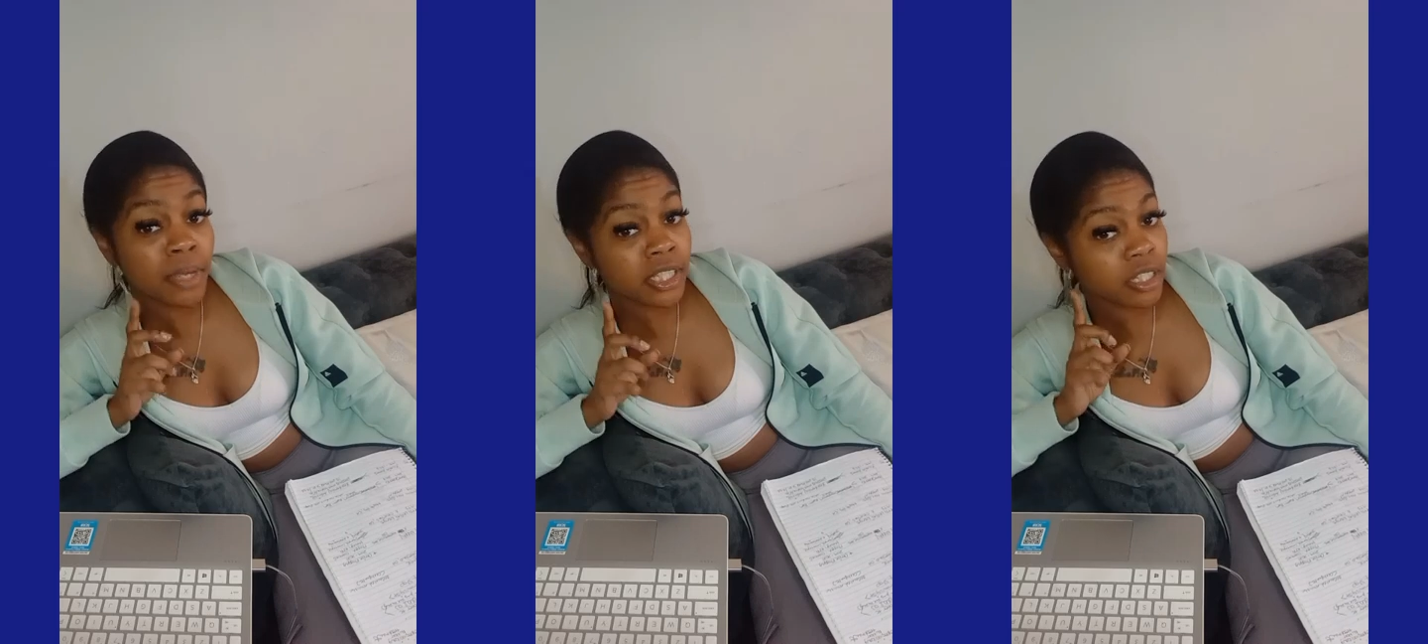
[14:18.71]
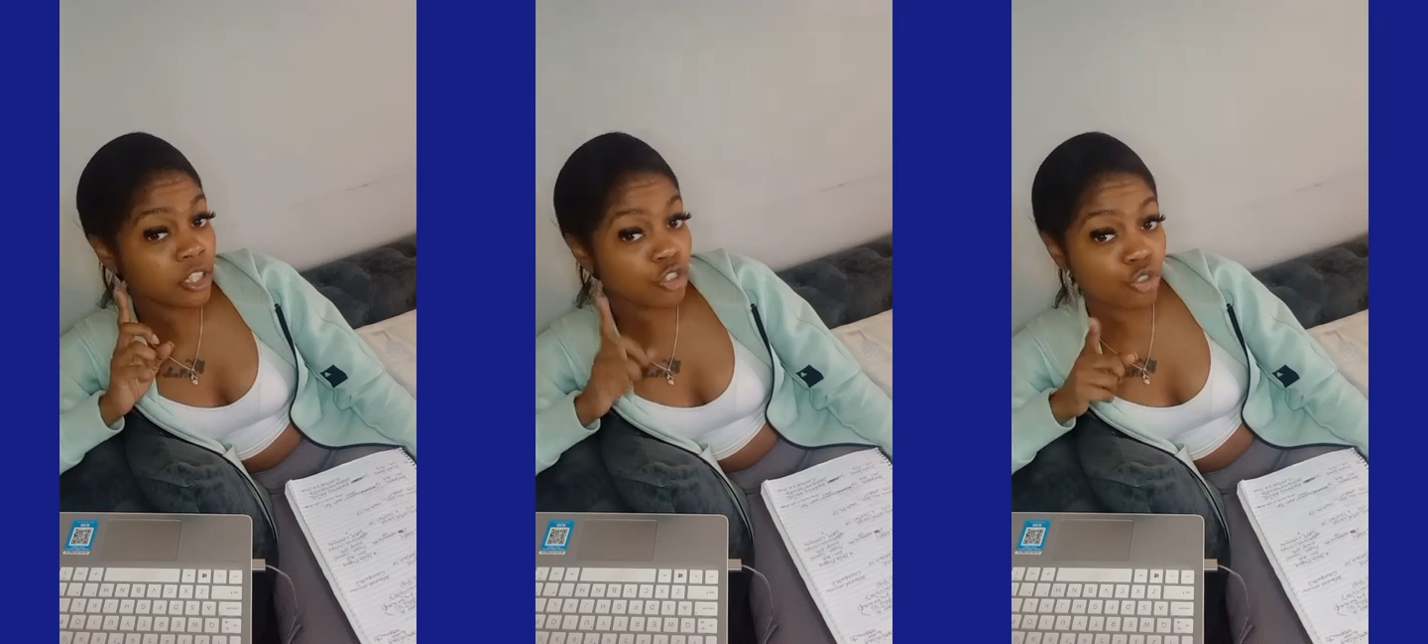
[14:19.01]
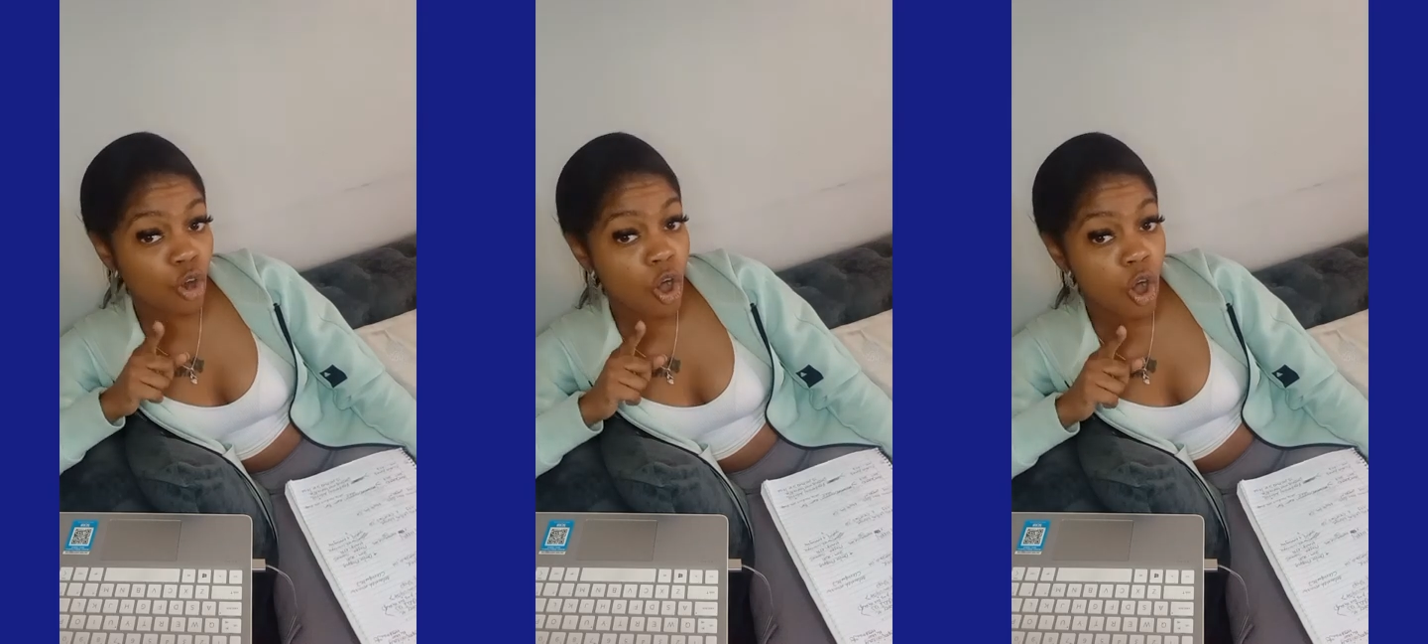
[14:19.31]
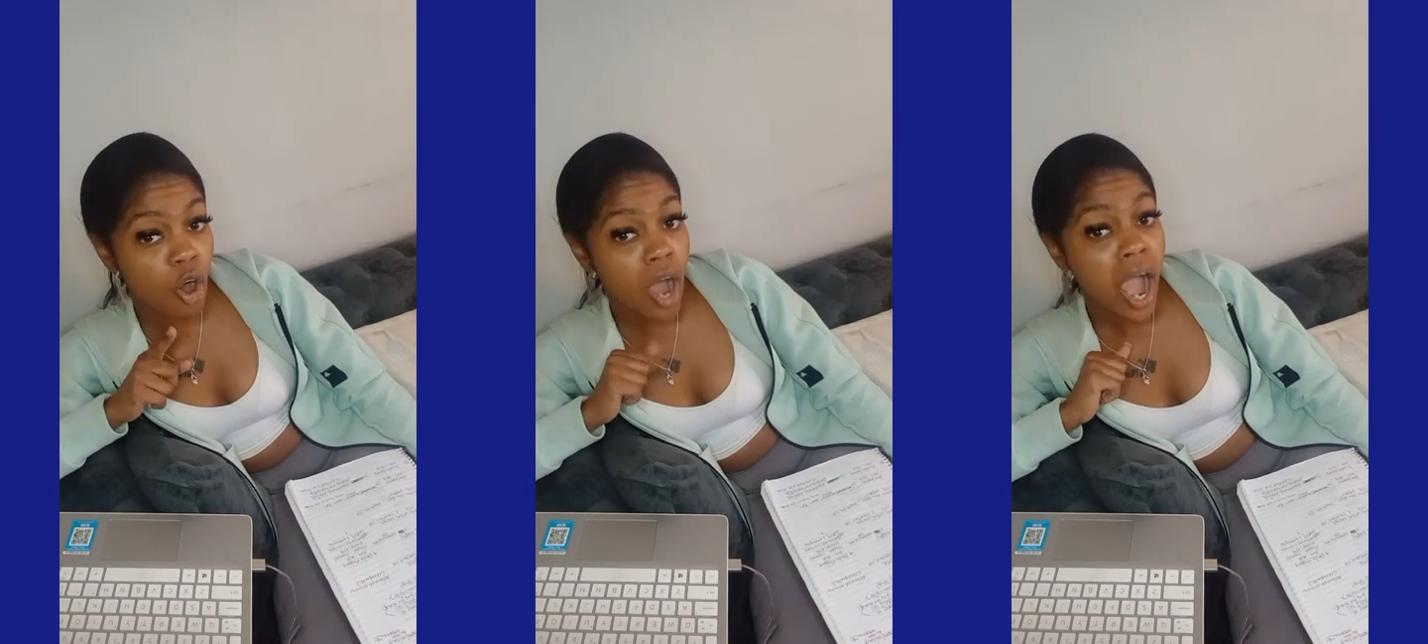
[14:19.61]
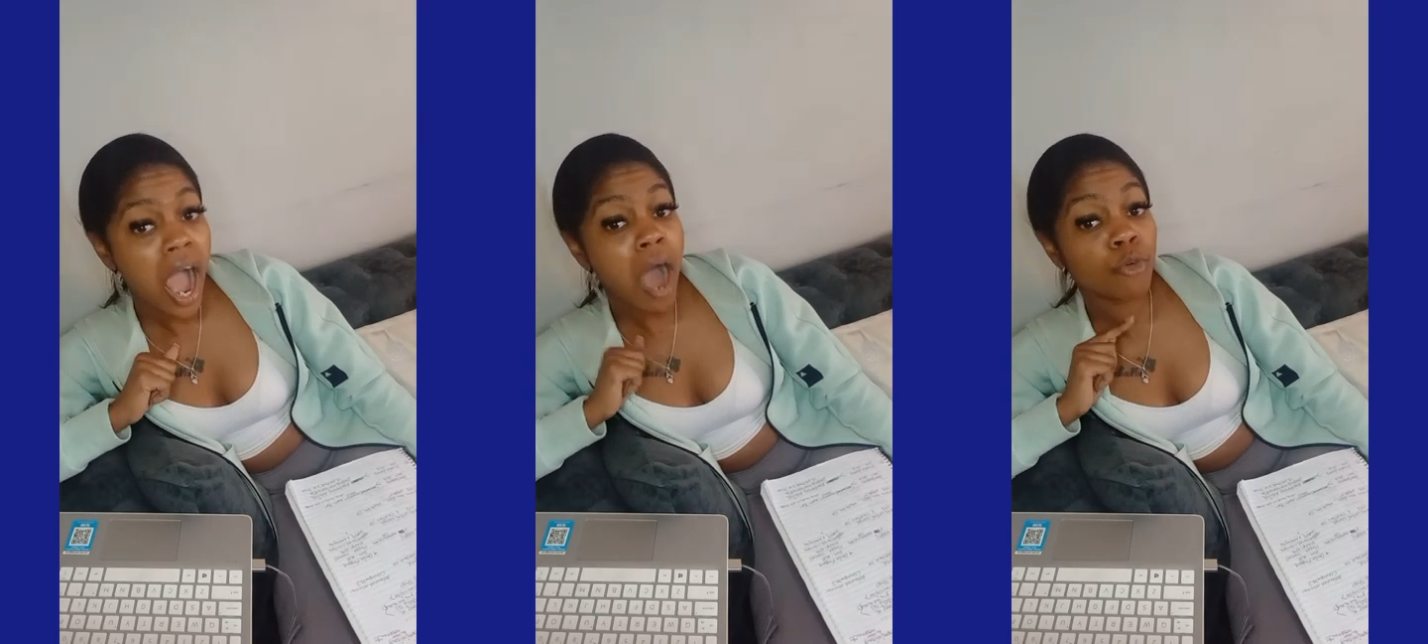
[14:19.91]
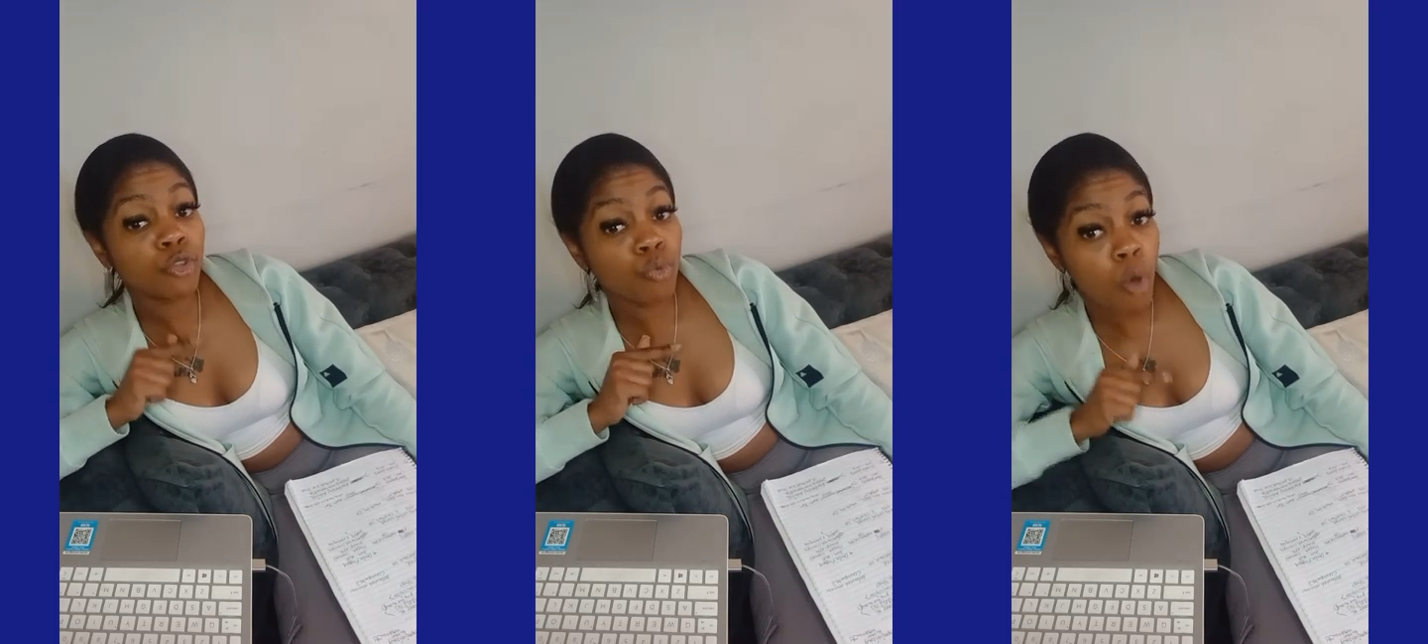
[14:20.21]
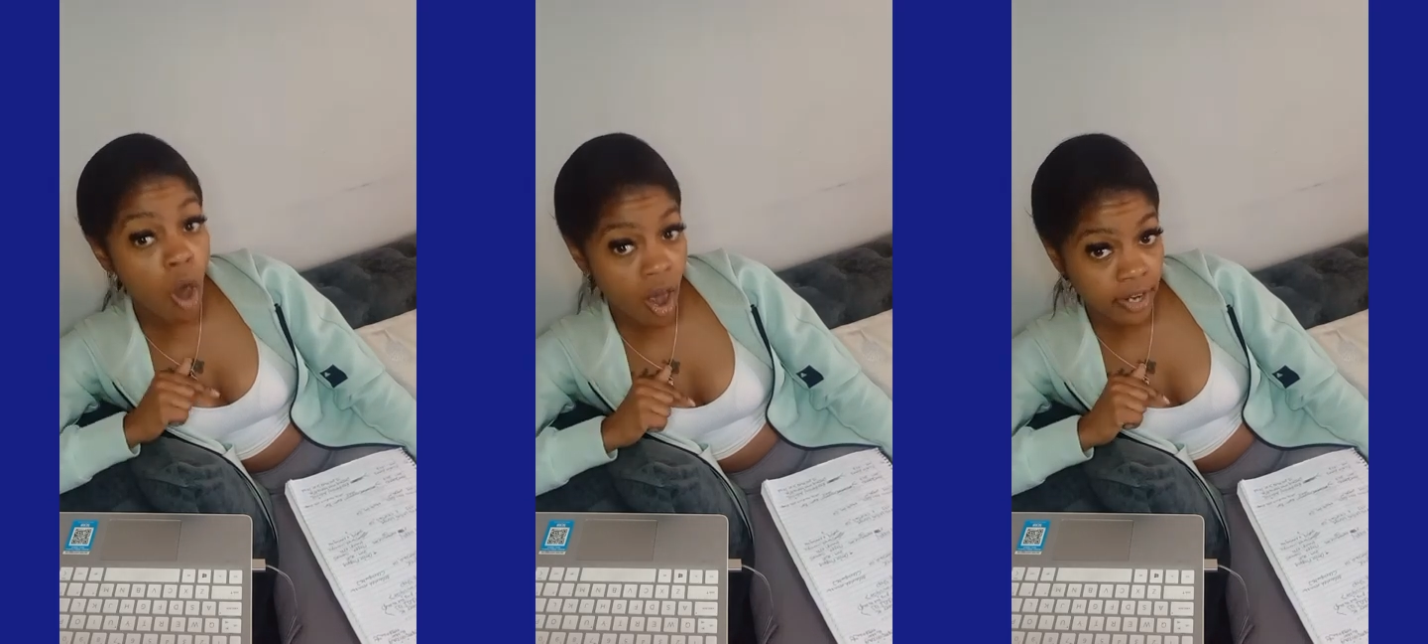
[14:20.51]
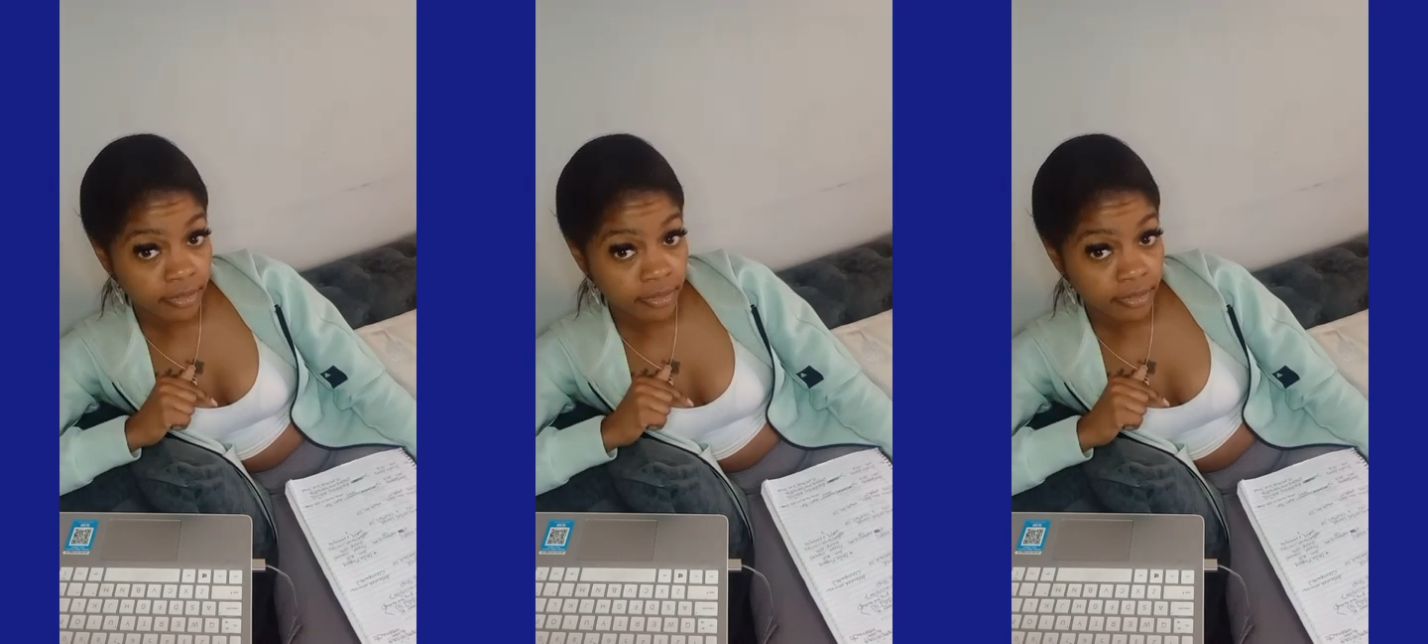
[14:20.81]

mentally strong how you are.